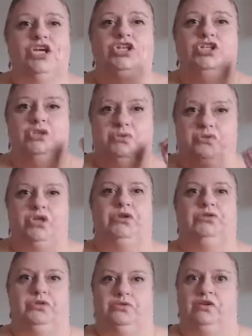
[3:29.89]
you know
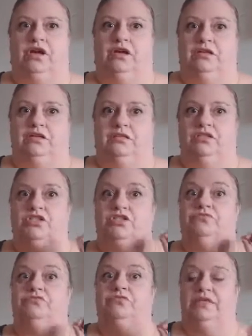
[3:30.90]
your colours,
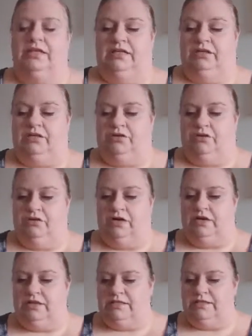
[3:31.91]
you really know your
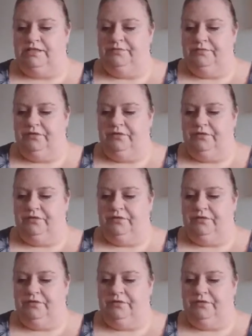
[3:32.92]
colours.